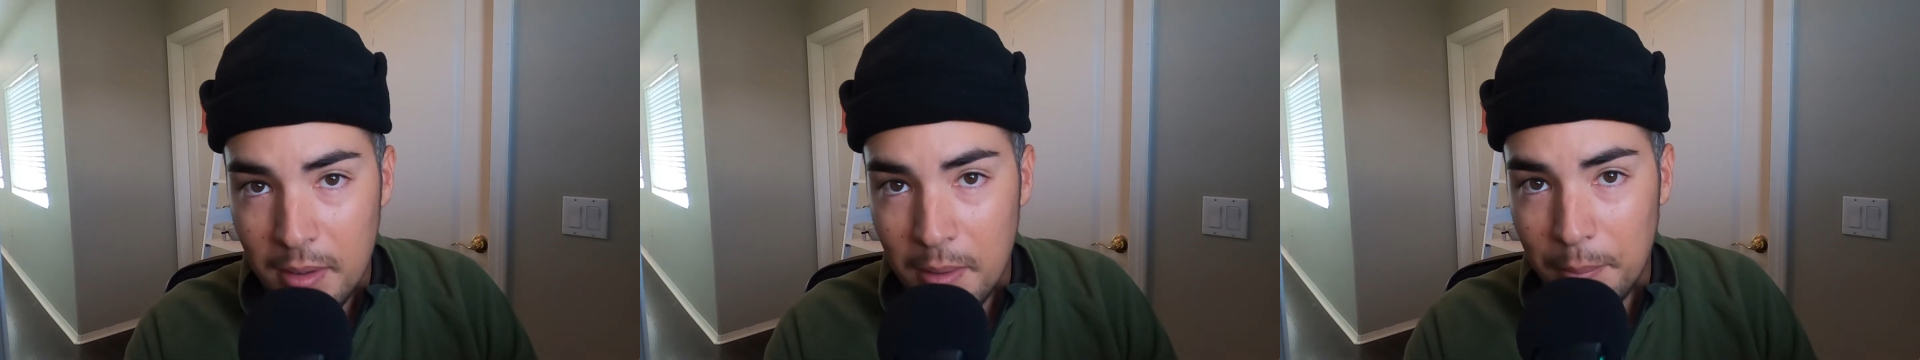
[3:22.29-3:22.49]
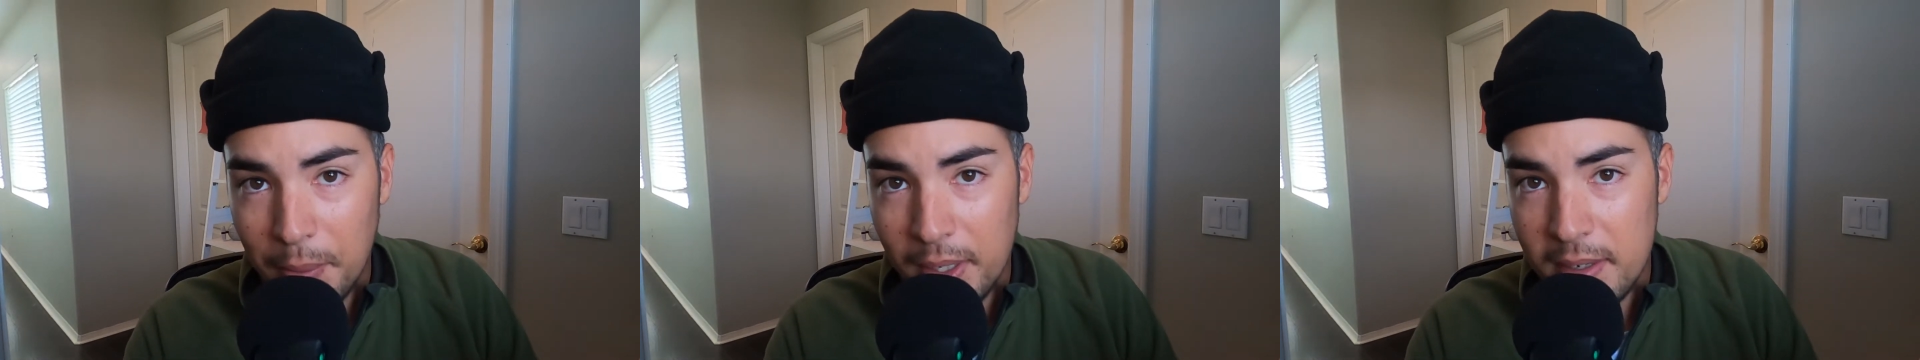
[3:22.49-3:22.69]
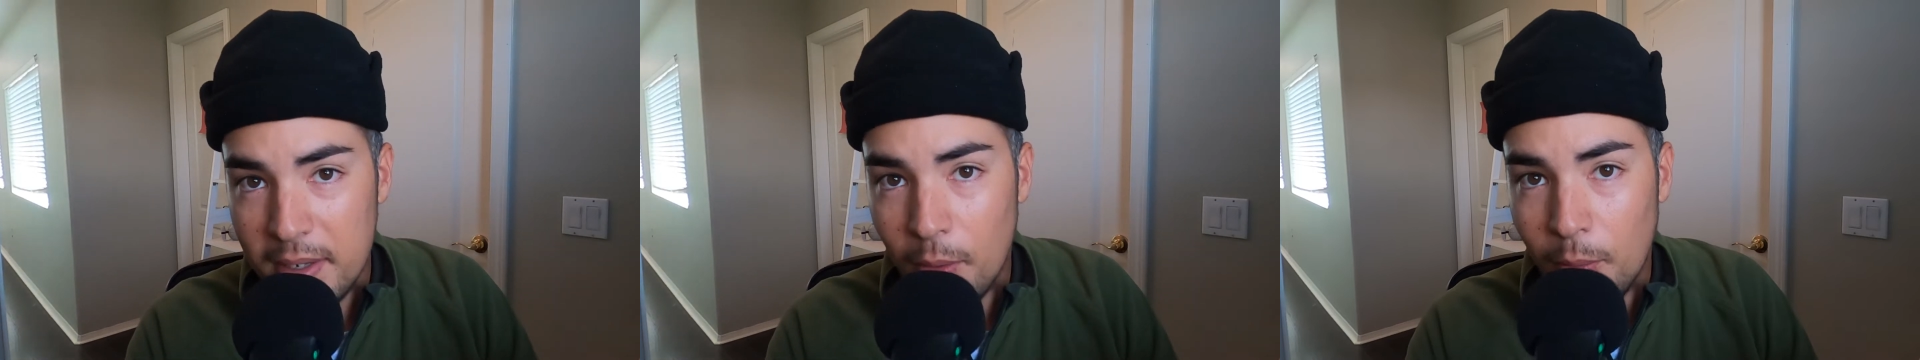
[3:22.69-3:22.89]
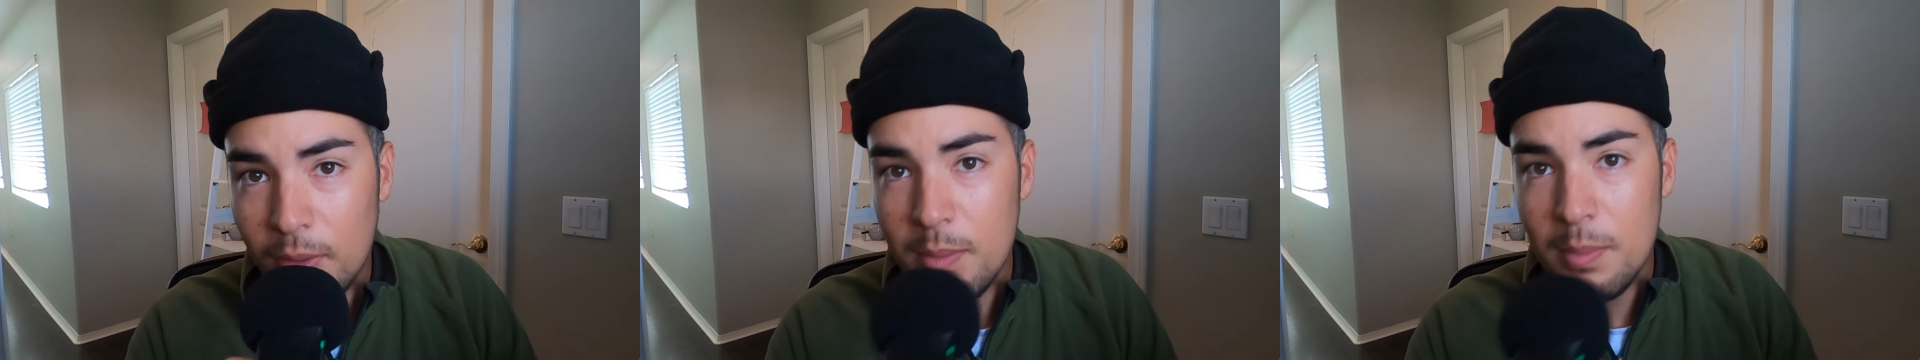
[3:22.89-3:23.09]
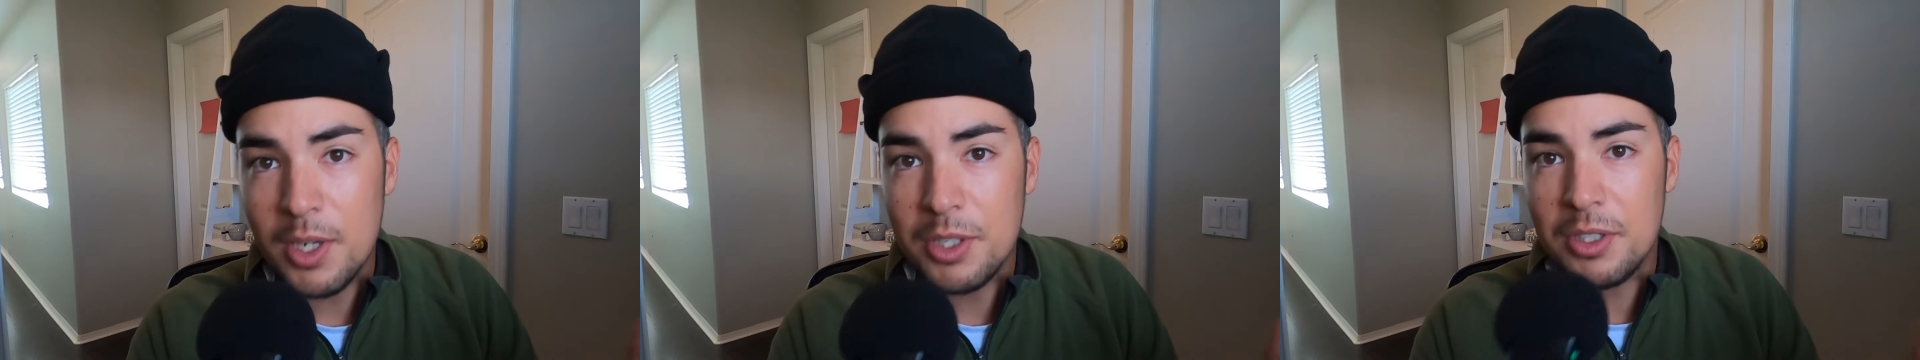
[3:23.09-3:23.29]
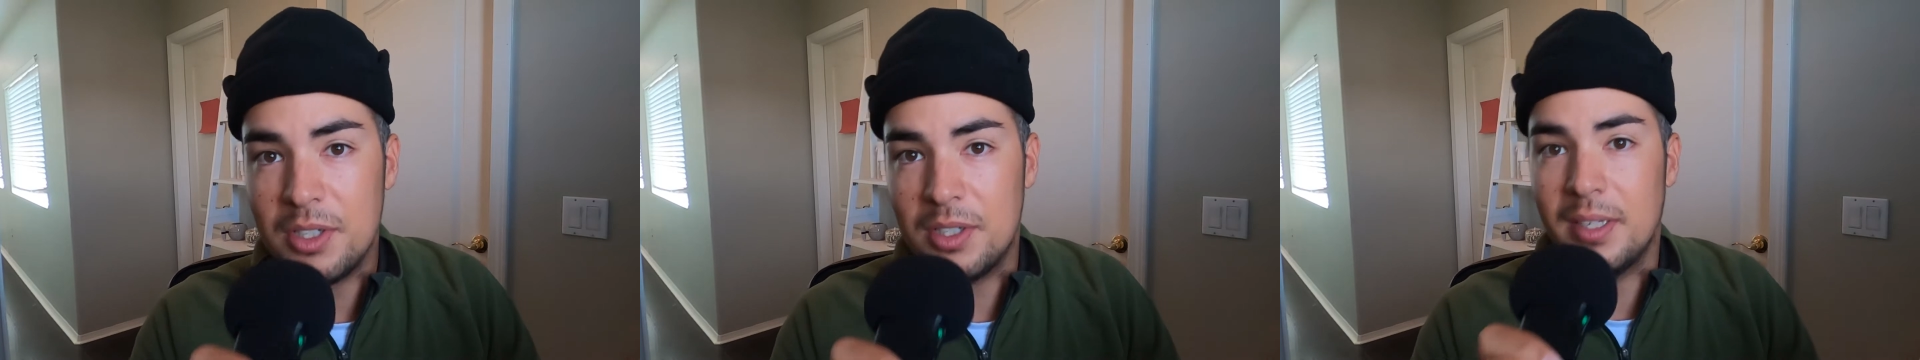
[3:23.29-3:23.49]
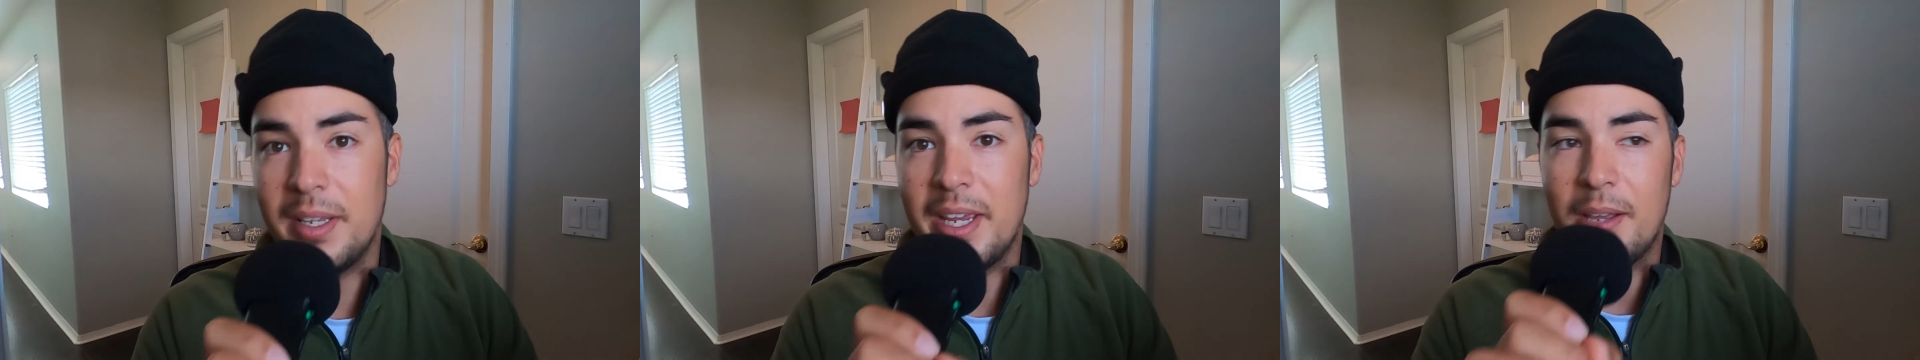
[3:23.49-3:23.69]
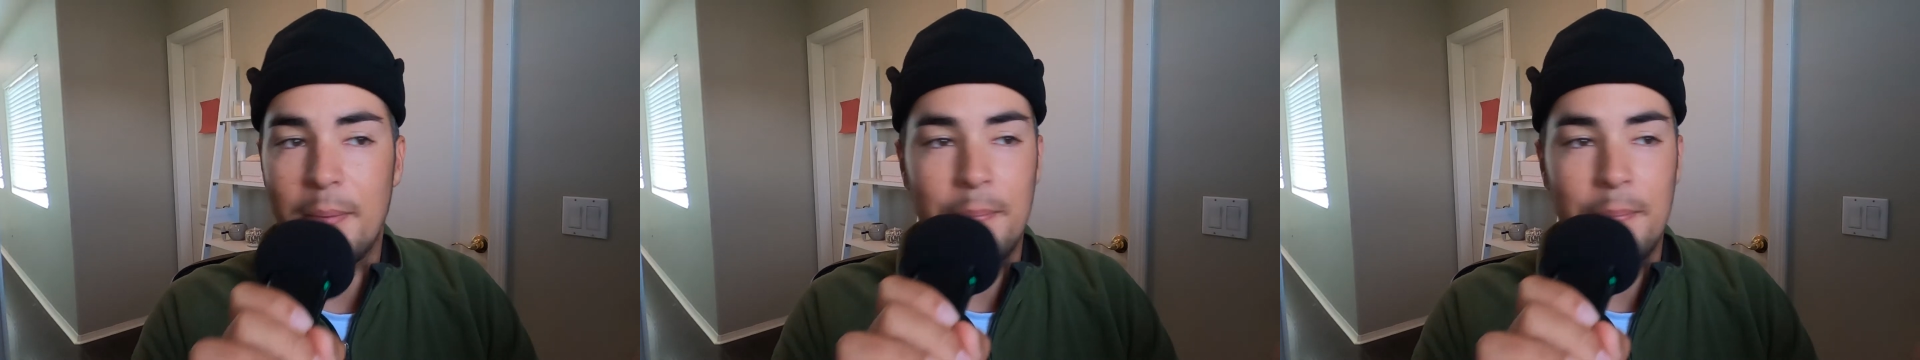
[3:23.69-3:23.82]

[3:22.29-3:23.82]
but it only measured to like